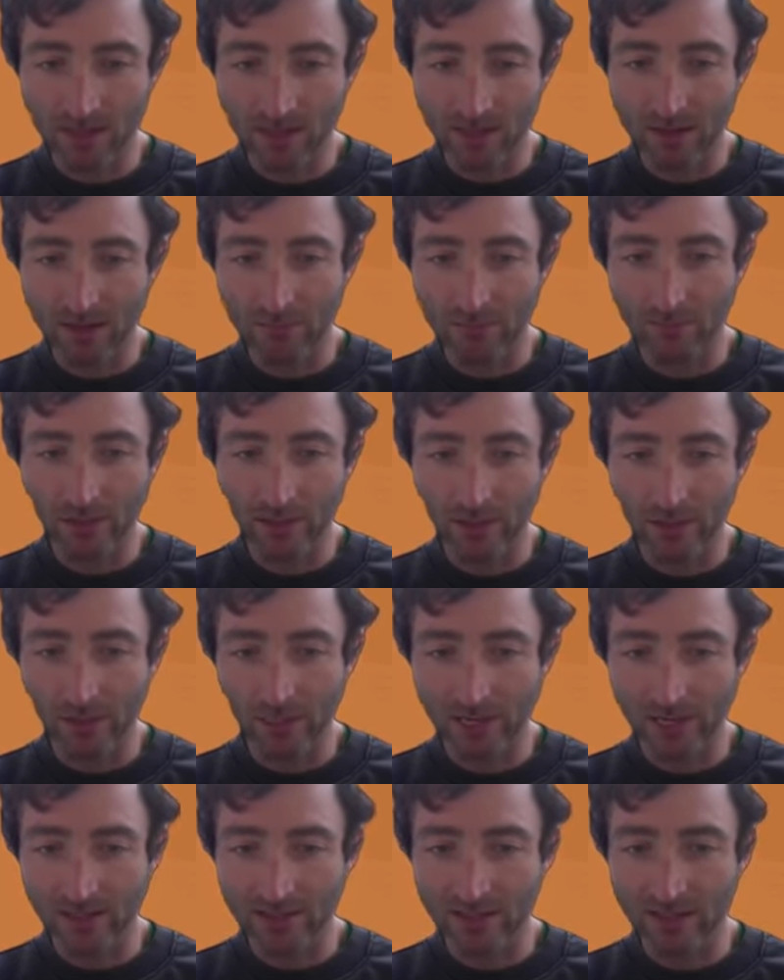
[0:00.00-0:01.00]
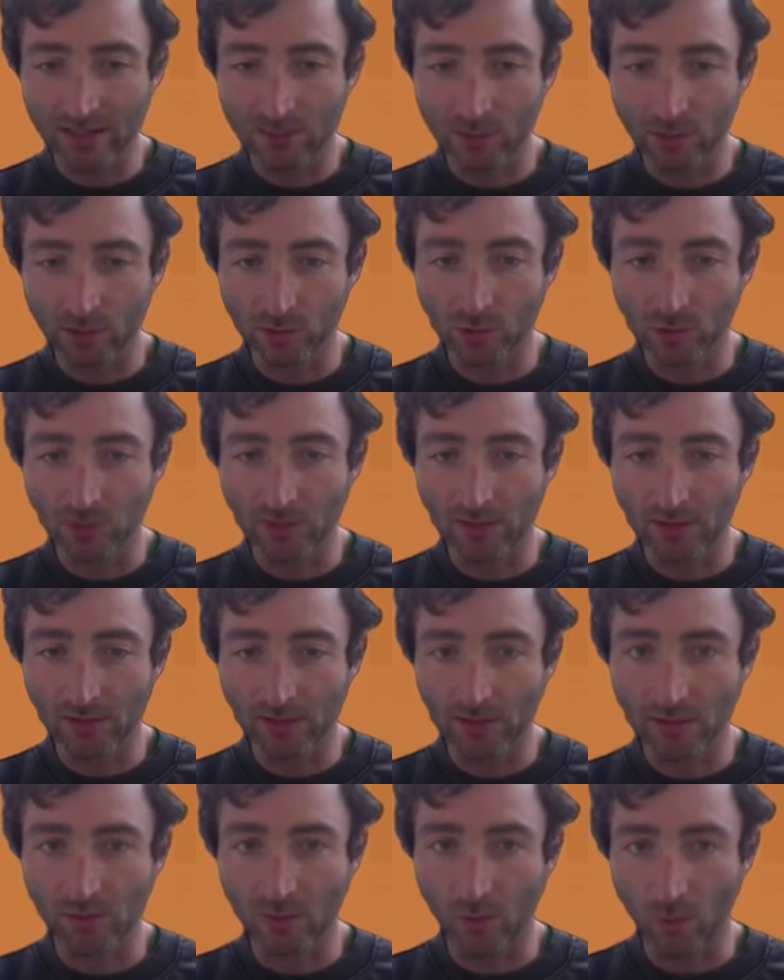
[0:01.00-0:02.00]
the tab bar, that would actually be on screen
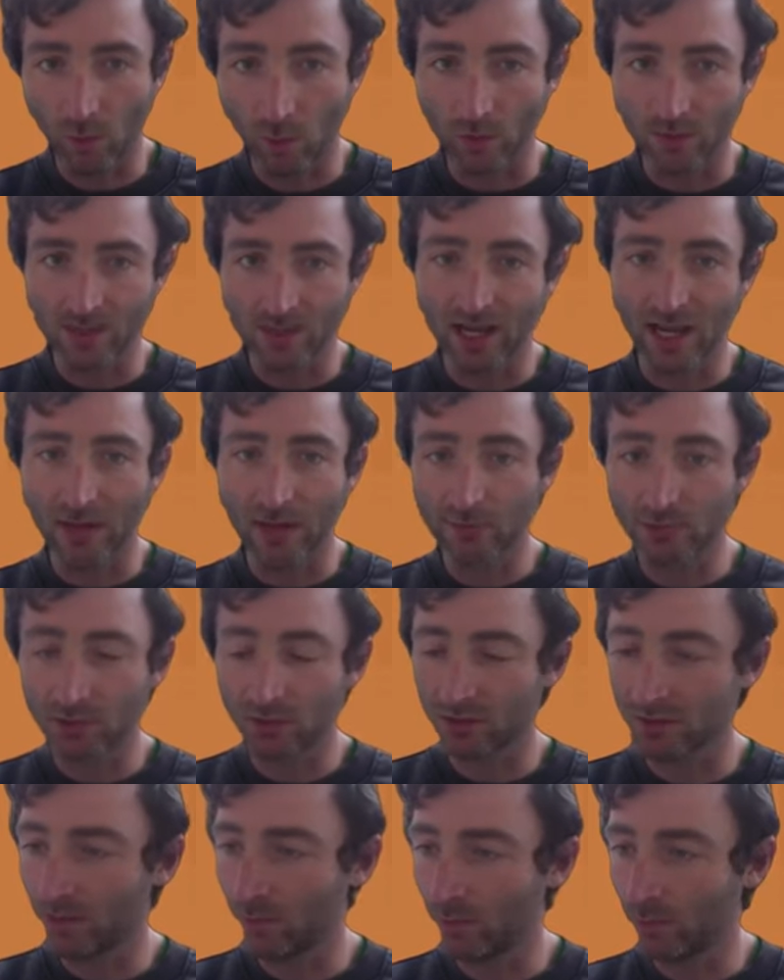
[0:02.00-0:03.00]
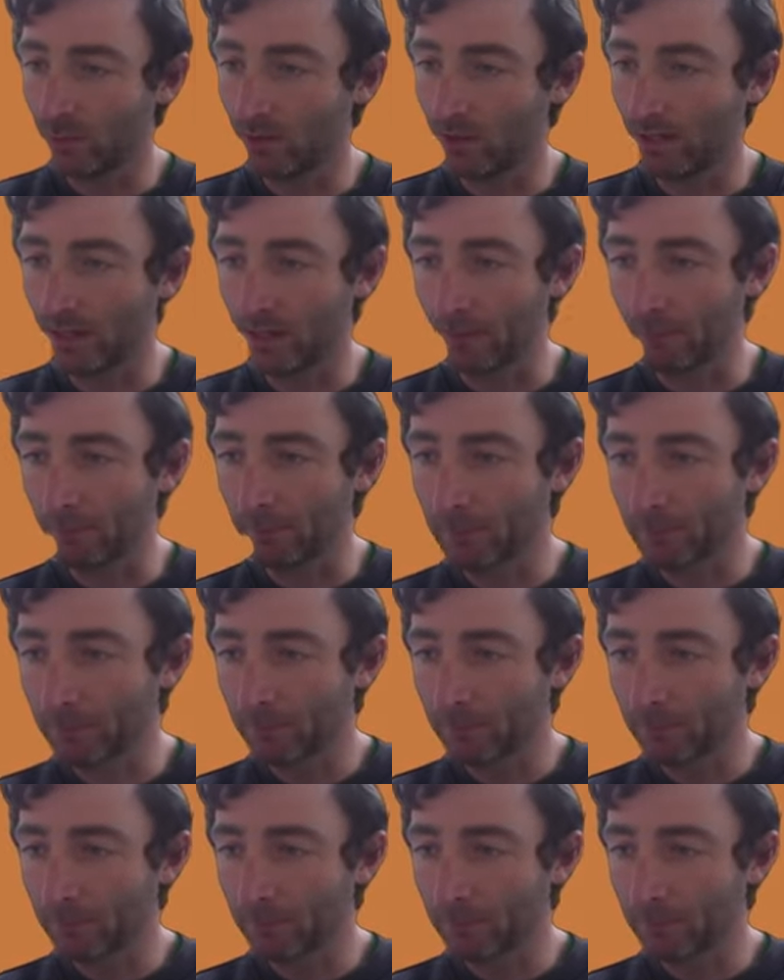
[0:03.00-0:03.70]
at all times because that would be a uh,